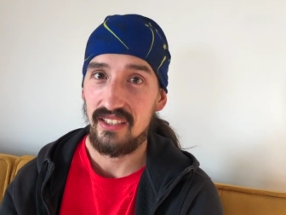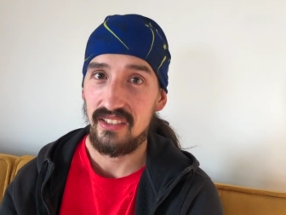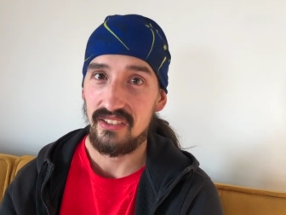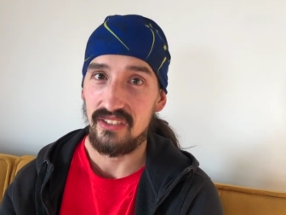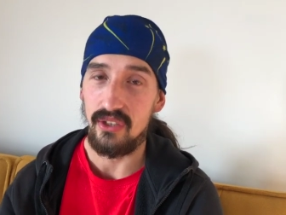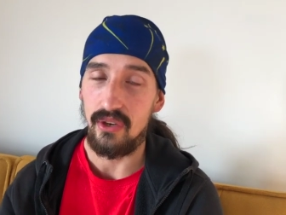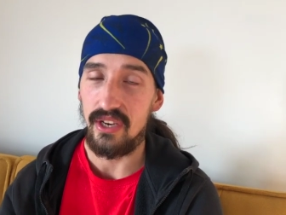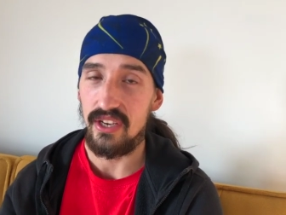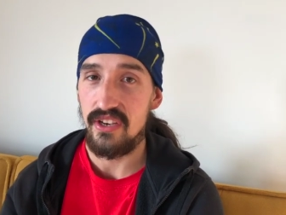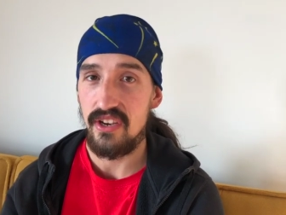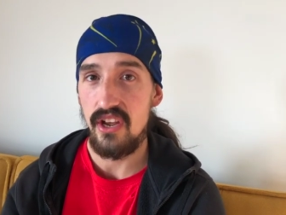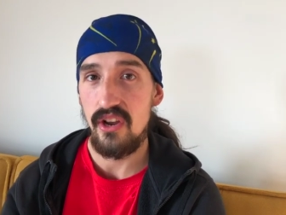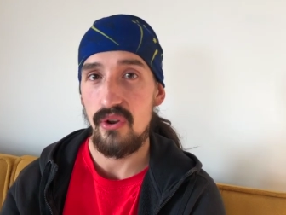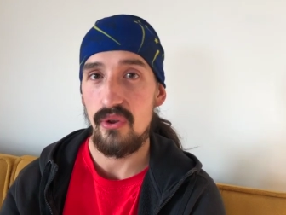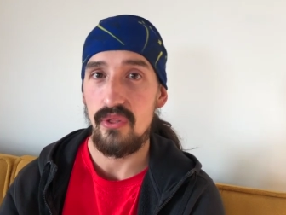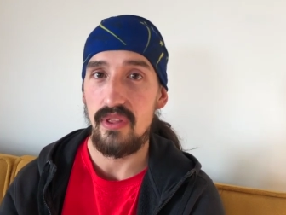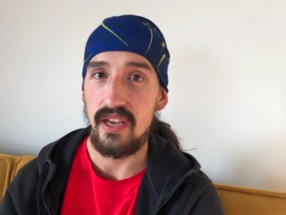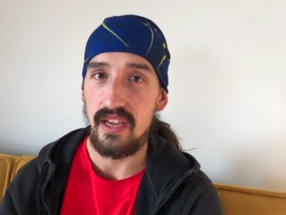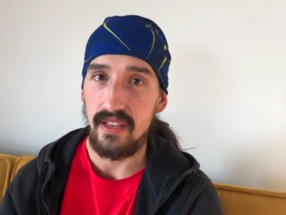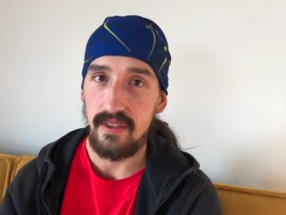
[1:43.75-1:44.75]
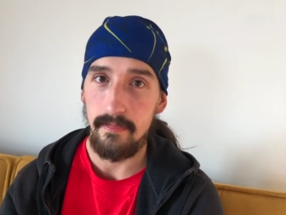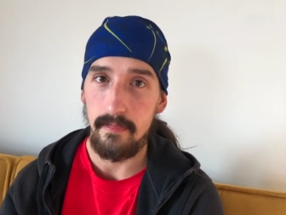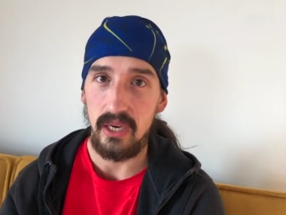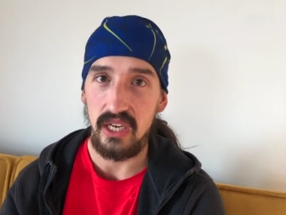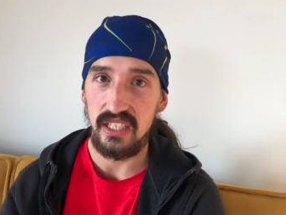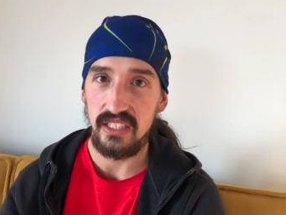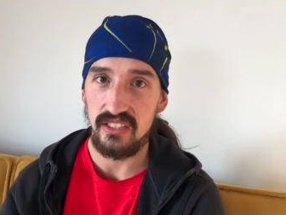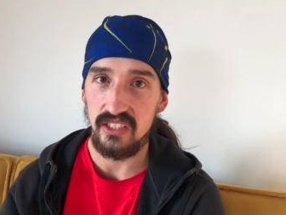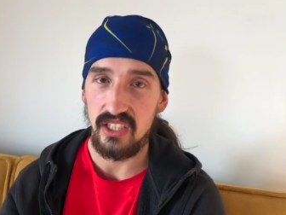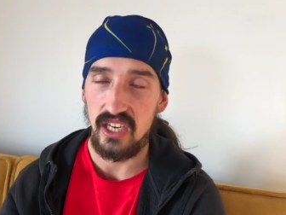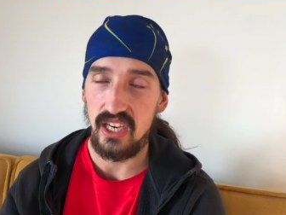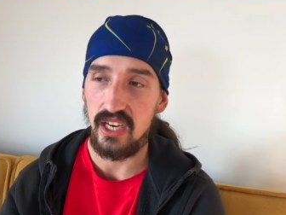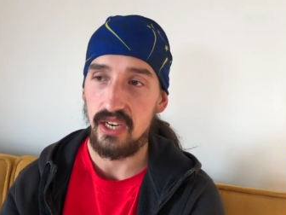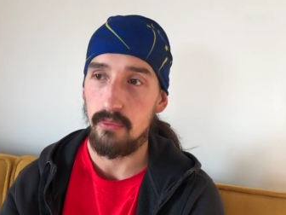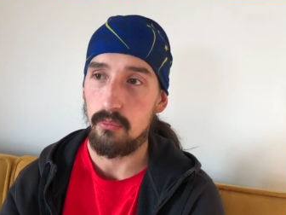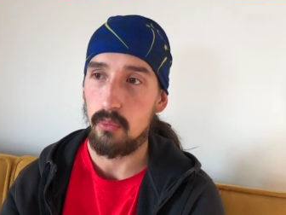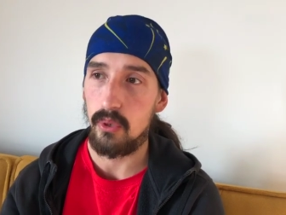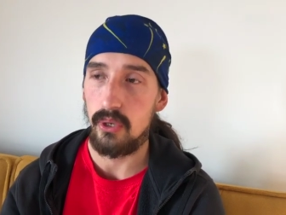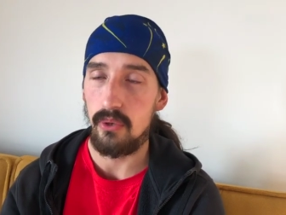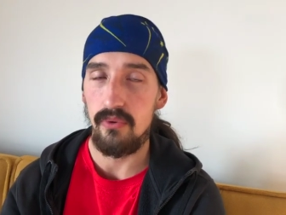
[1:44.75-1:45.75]
So I know that my
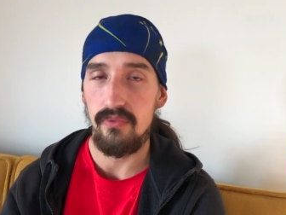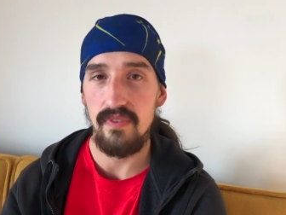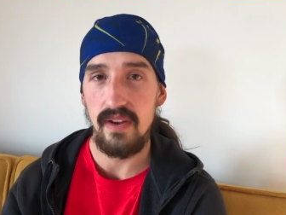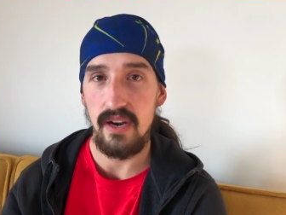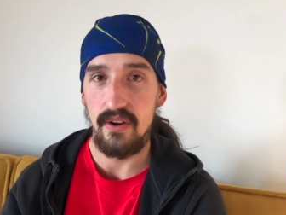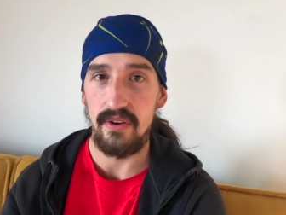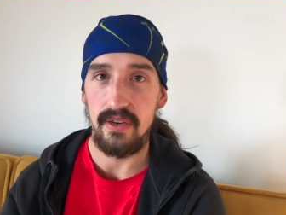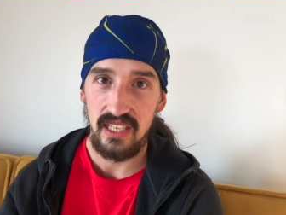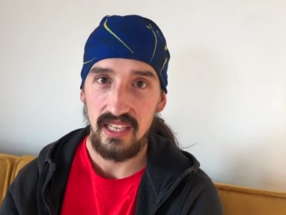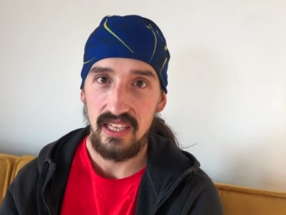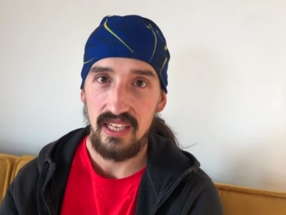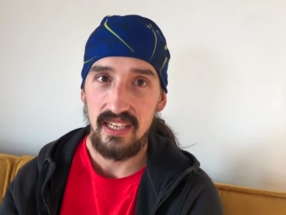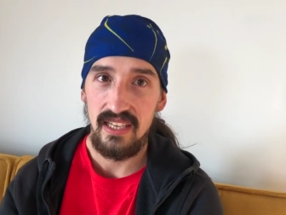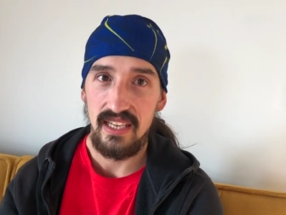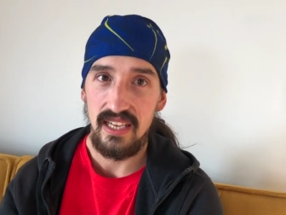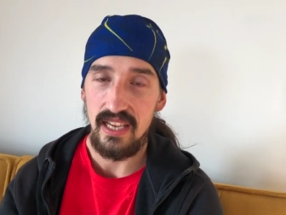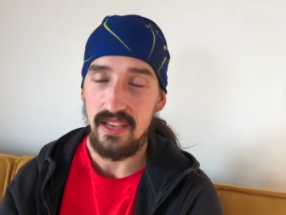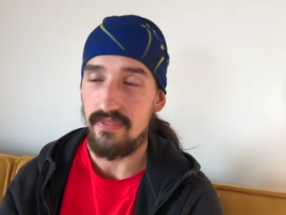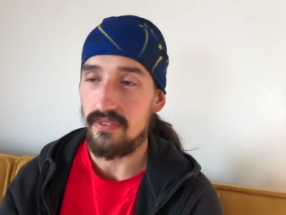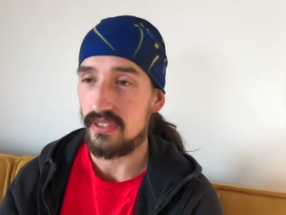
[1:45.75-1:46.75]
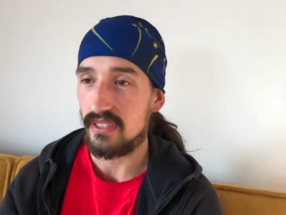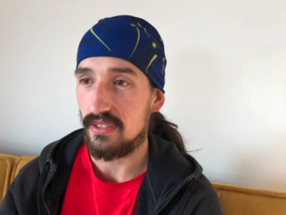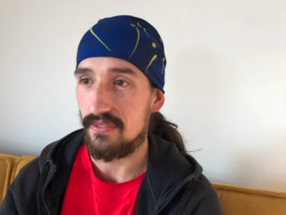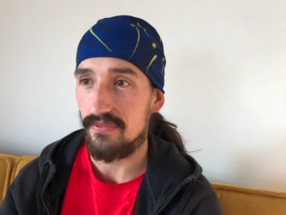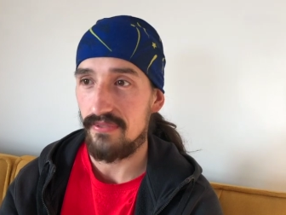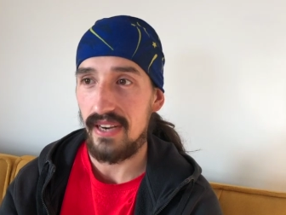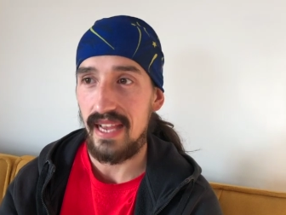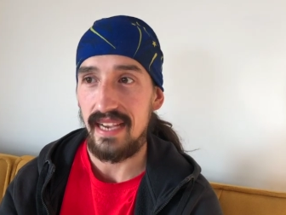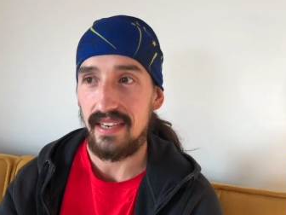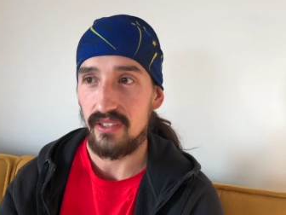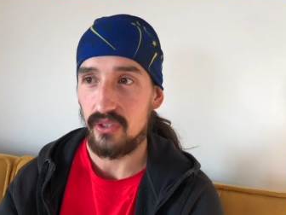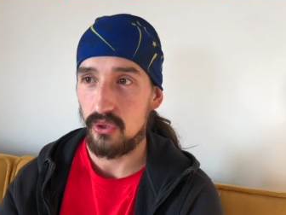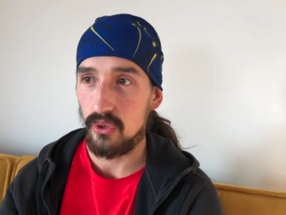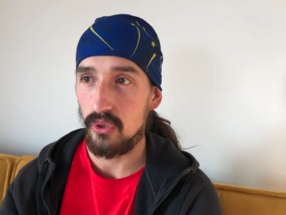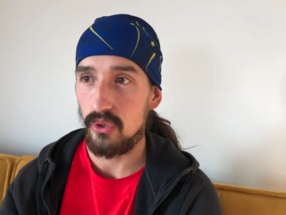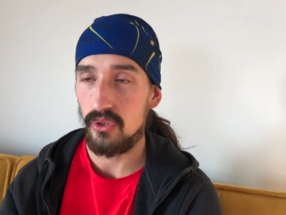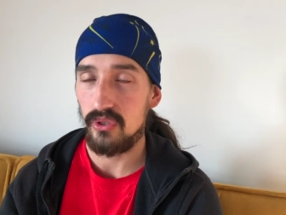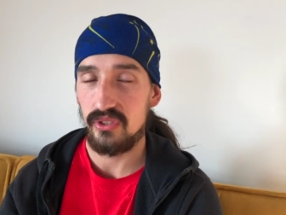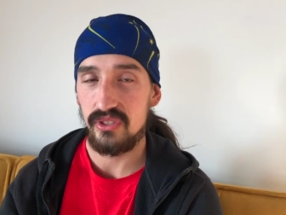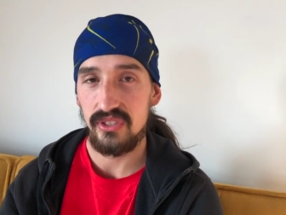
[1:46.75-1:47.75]
time will vary. If it's a flat
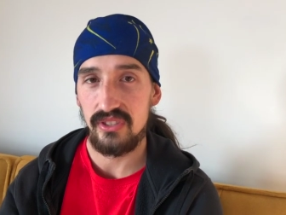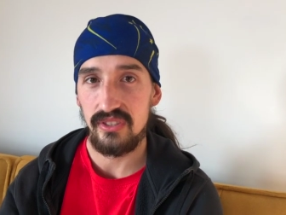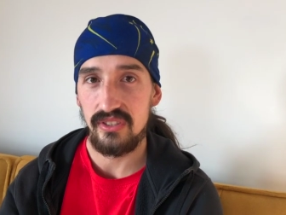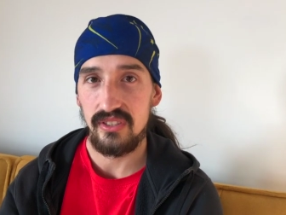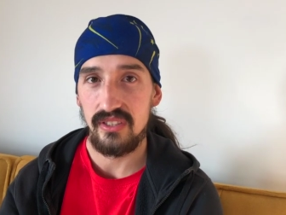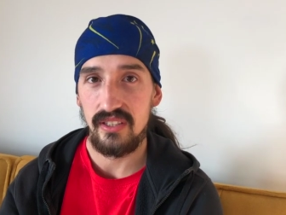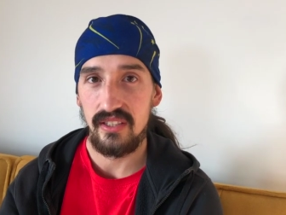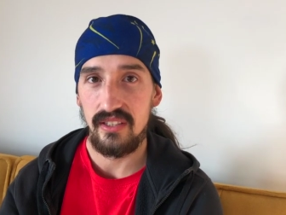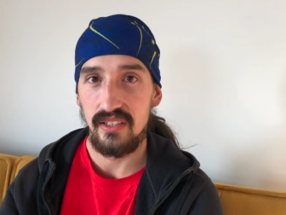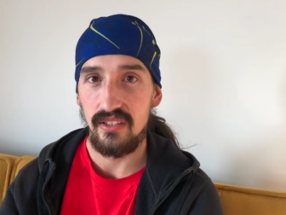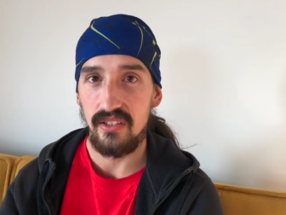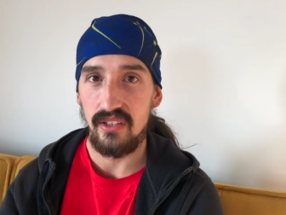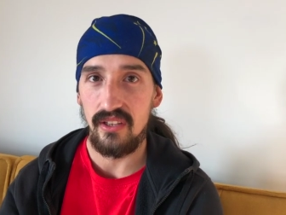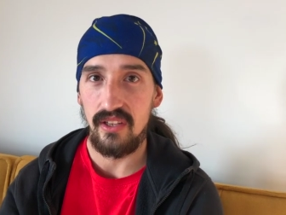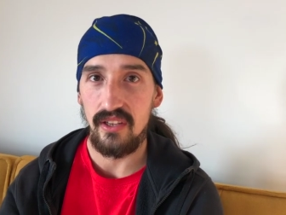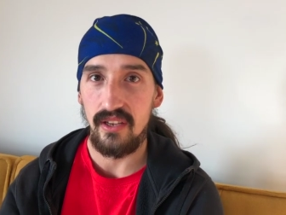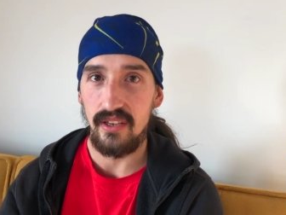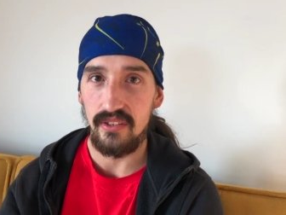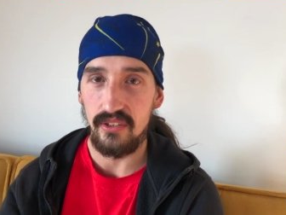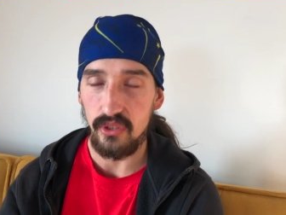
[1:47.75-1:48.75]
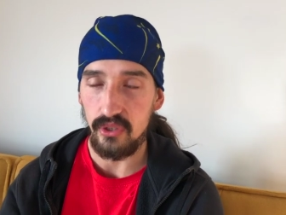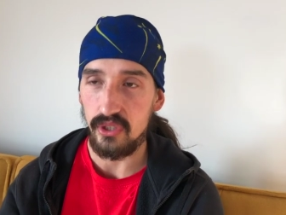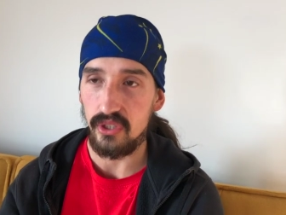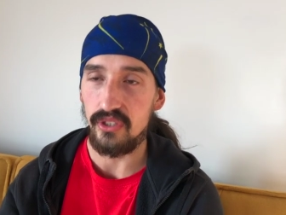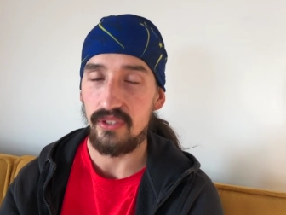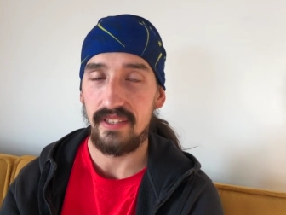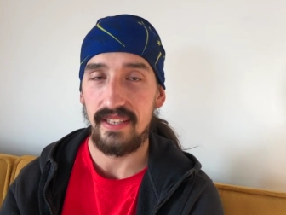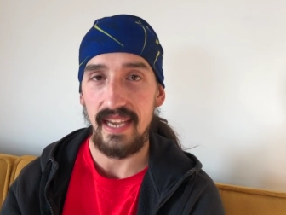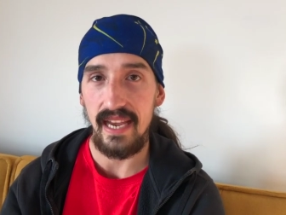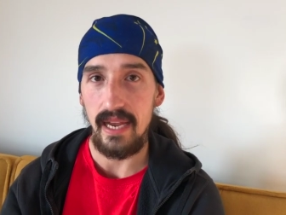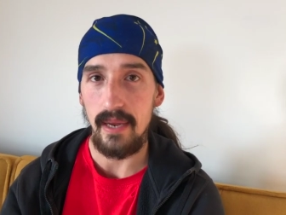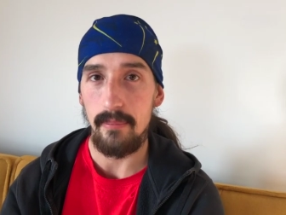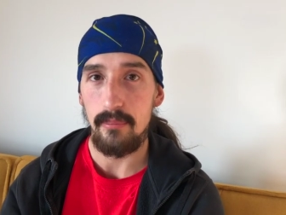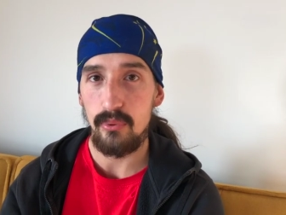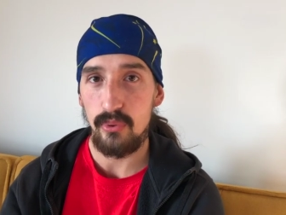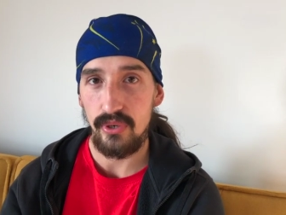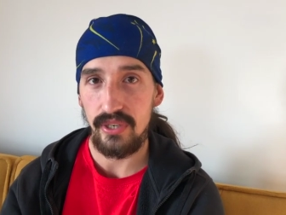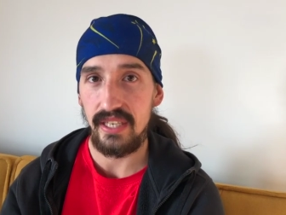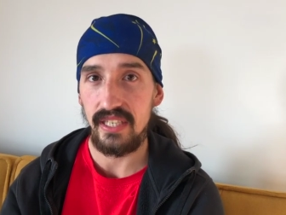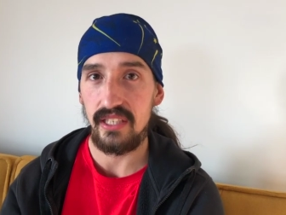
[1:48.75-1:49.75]
course, you can get a
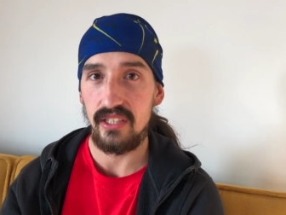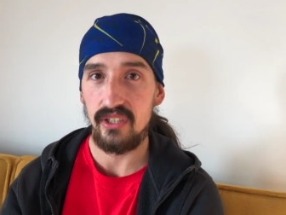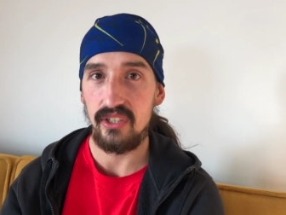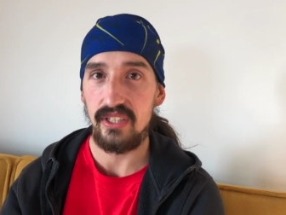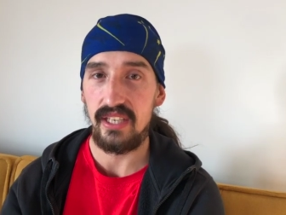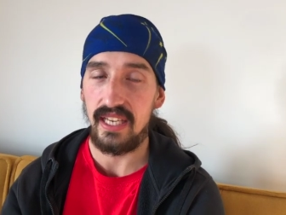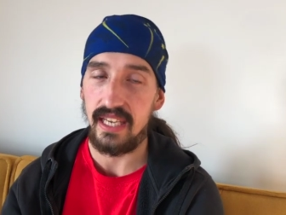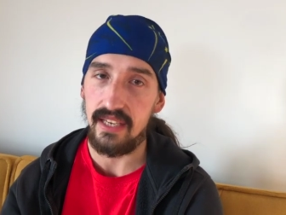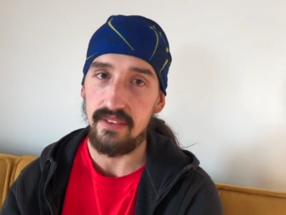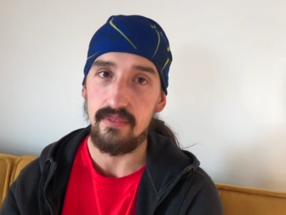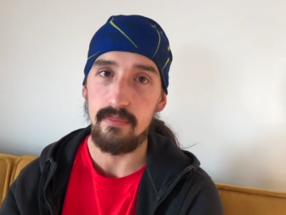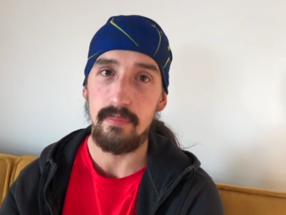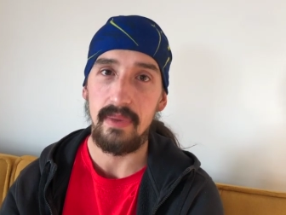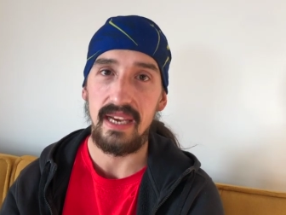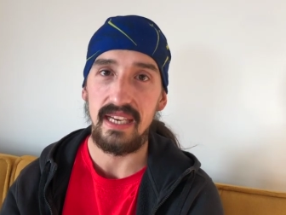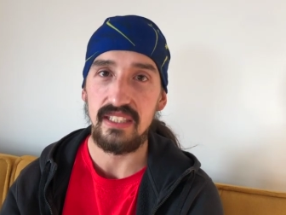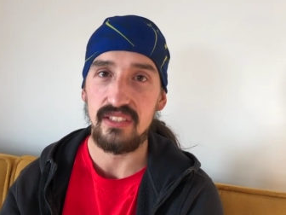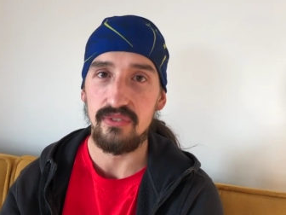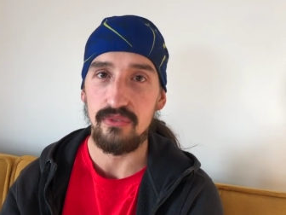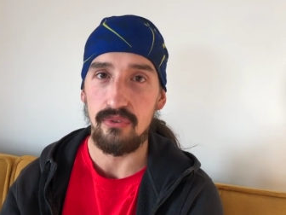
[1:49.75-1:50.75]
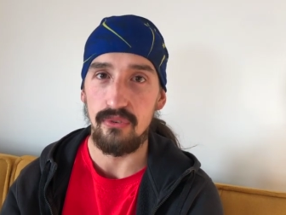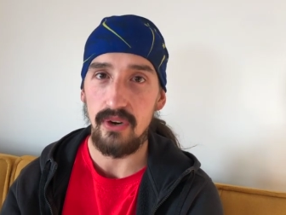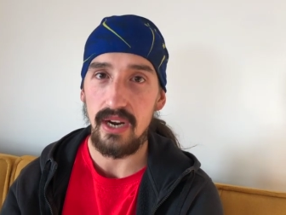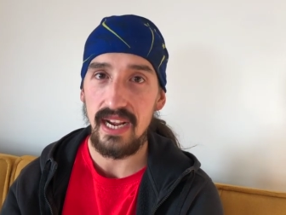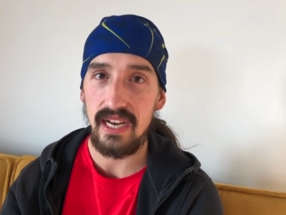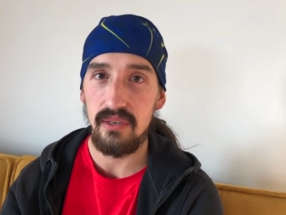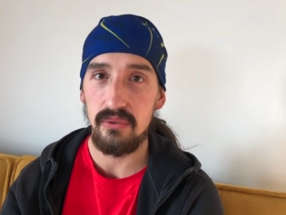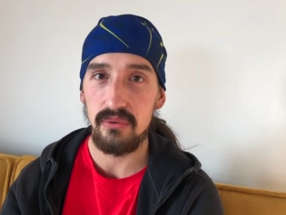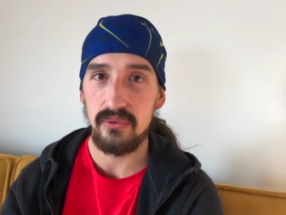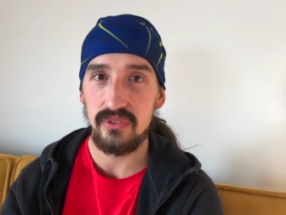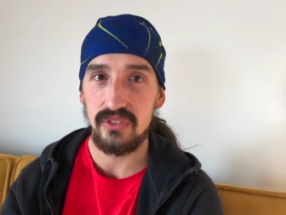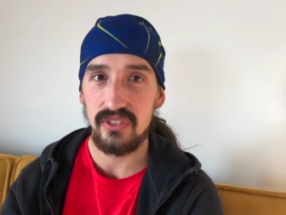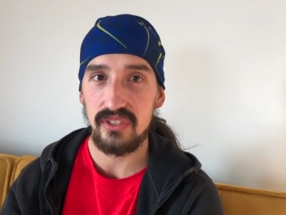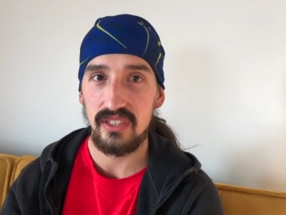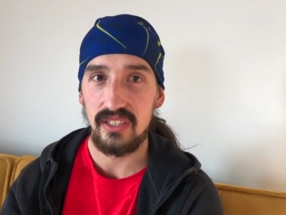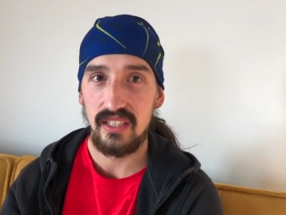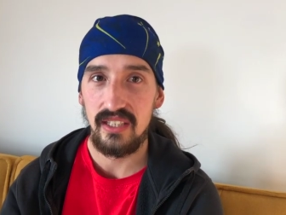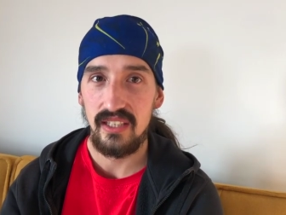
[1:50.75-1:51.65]
pretty good even pace throughout.